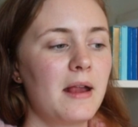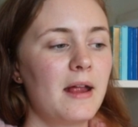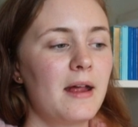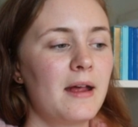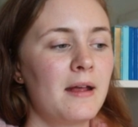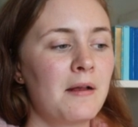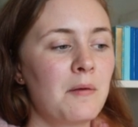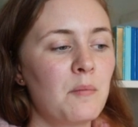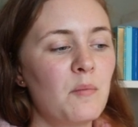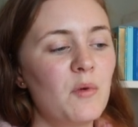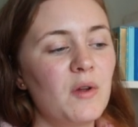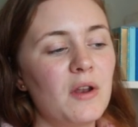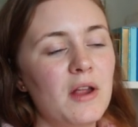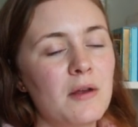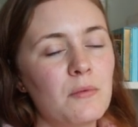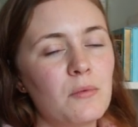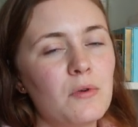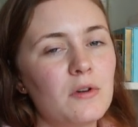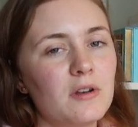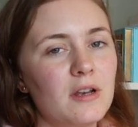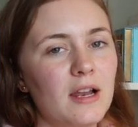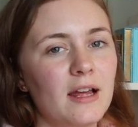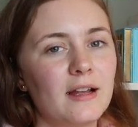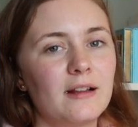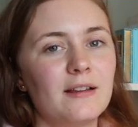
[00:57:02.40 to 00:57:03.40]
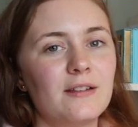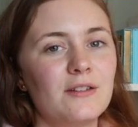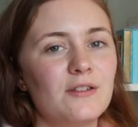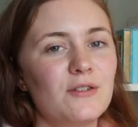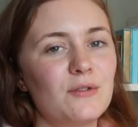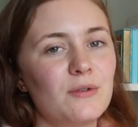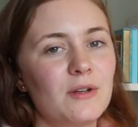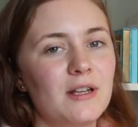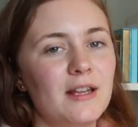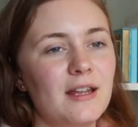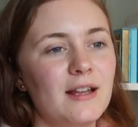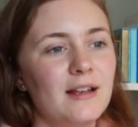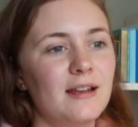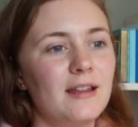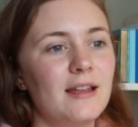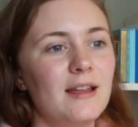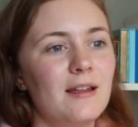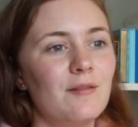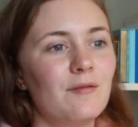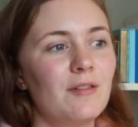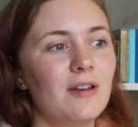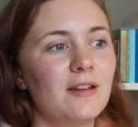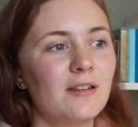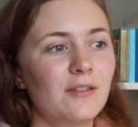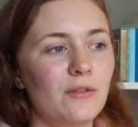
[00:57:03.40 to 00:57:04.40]
but I would like to do it in the
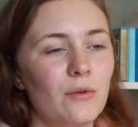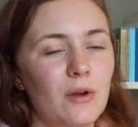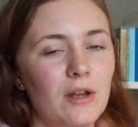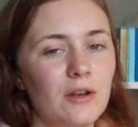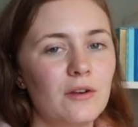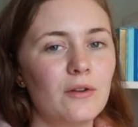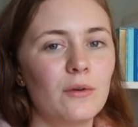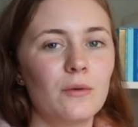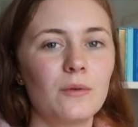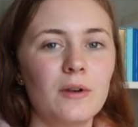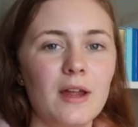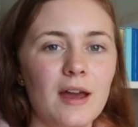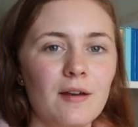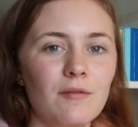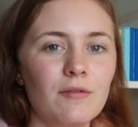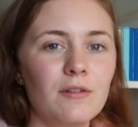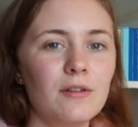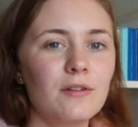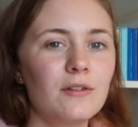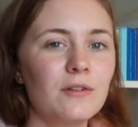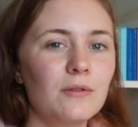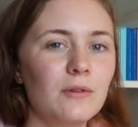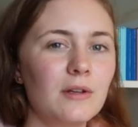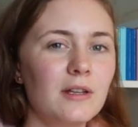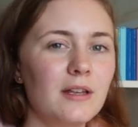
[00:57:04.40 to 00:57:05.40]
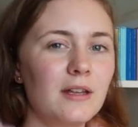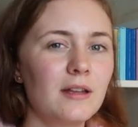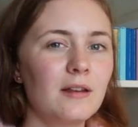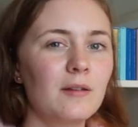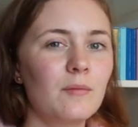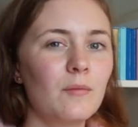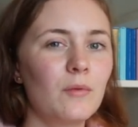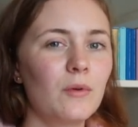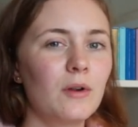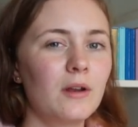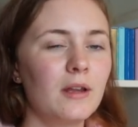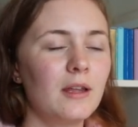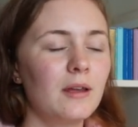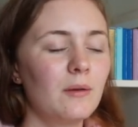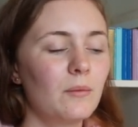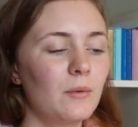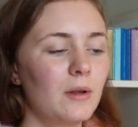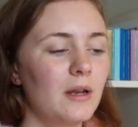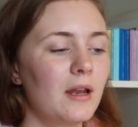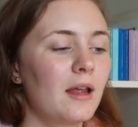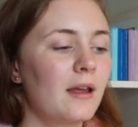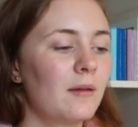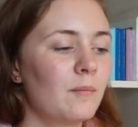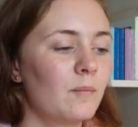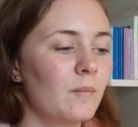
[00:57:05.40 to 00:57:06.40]
evening so I don't have to do it in the morning
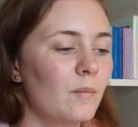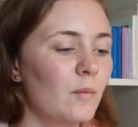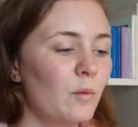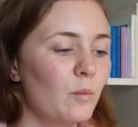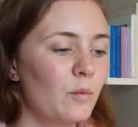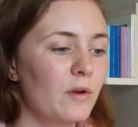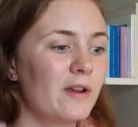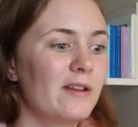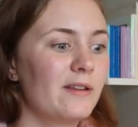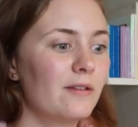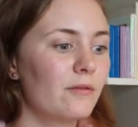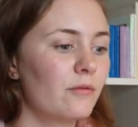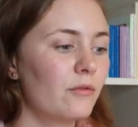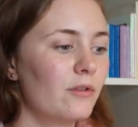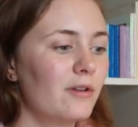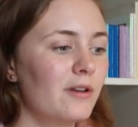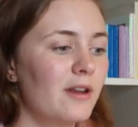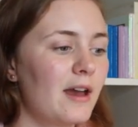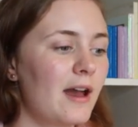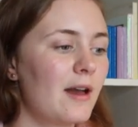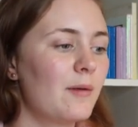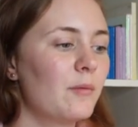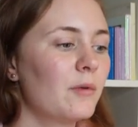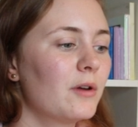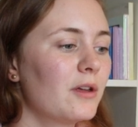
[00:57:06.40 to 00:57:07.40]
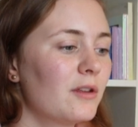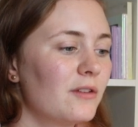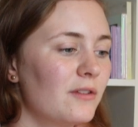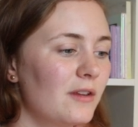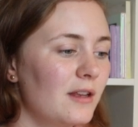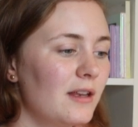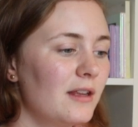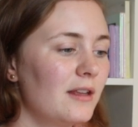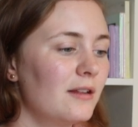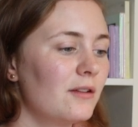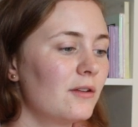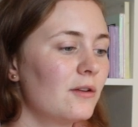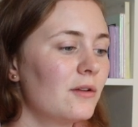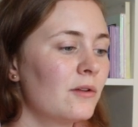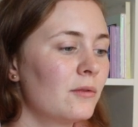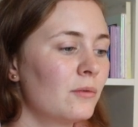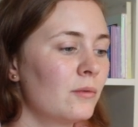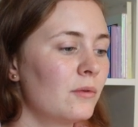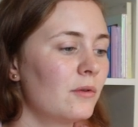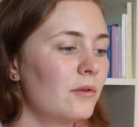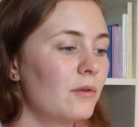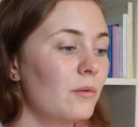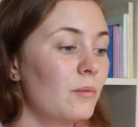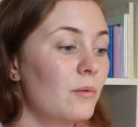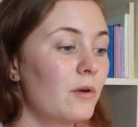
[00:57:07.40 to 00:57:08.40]
when I'm pressed for time because I need to
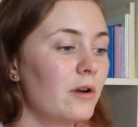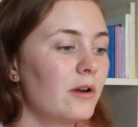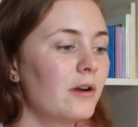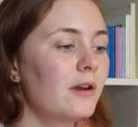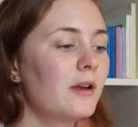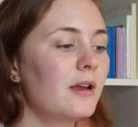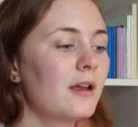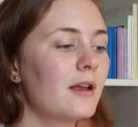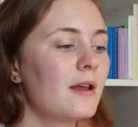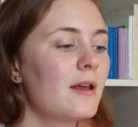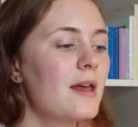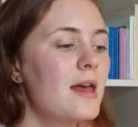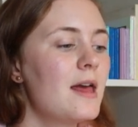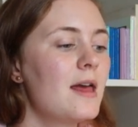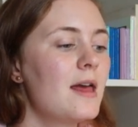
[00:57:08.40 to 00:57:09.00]
go to work.